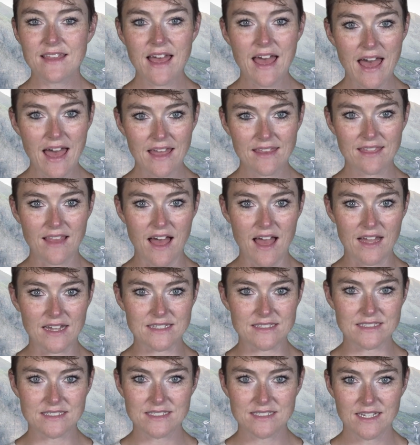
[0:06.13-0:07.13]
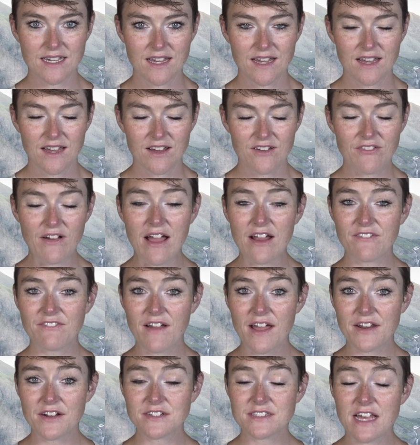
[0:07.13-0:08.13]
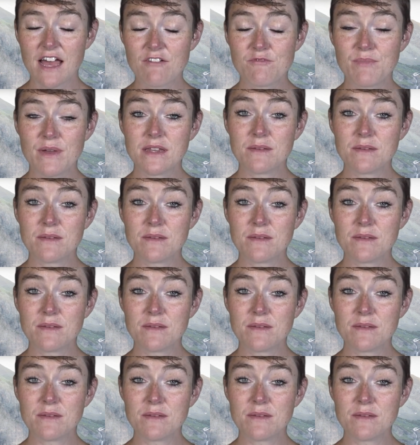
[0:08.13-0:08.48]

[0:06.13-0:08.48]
the headlines, firefighters have